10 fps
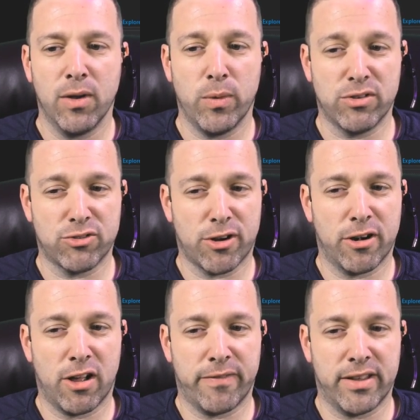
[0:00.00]
we started
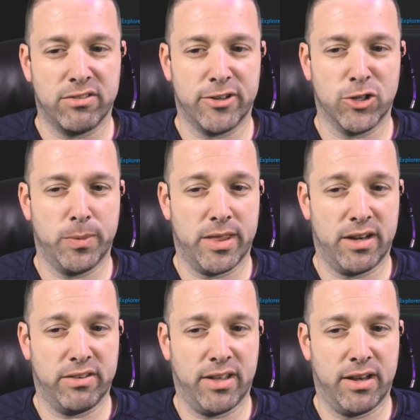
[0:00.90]
off at 0, but then it
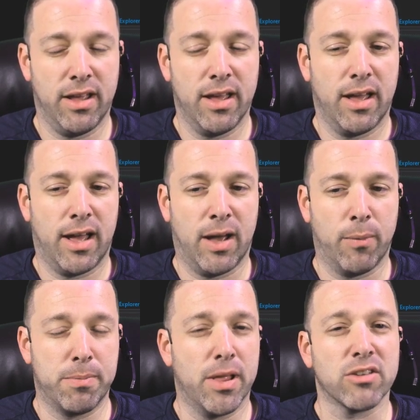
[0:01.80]
said we
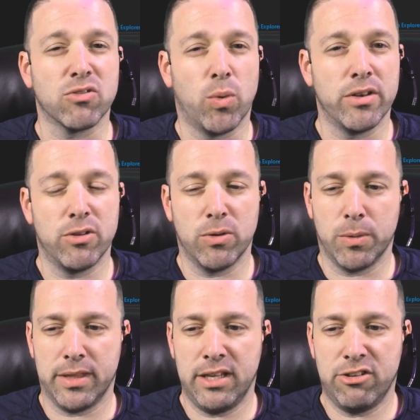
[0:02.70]
plus 1 to it
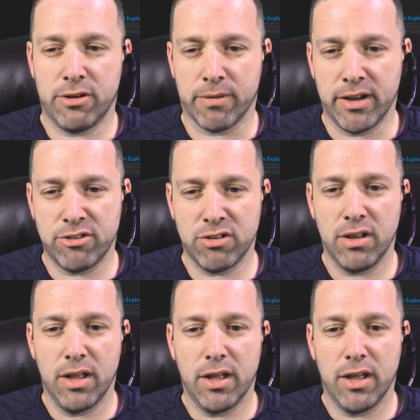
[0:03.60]
with each iteration.